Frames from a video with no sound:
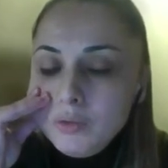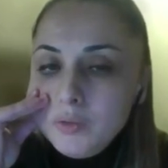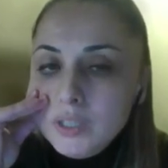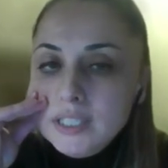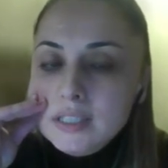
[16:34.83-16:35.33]
where
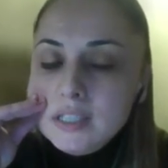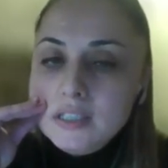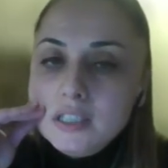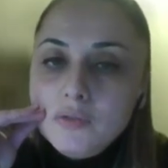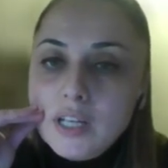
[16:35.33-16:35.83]
we will
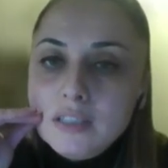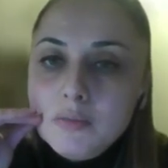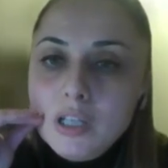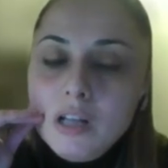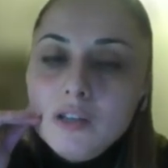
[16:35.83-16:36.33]
discuss this
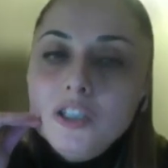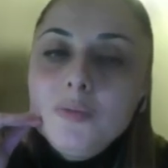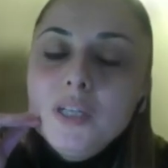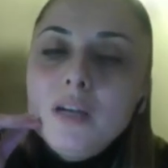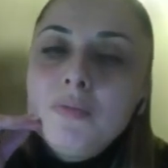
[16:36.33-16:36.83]
flexible
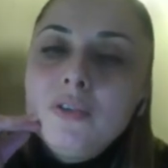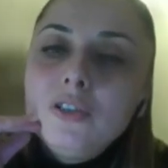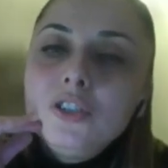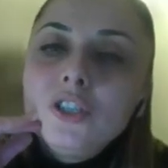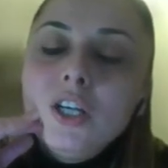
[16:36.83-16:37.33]
algorithmic
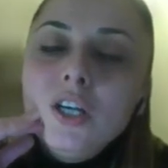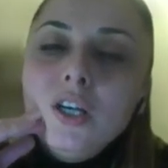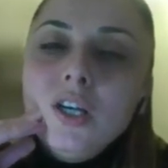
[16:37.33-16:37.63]
approach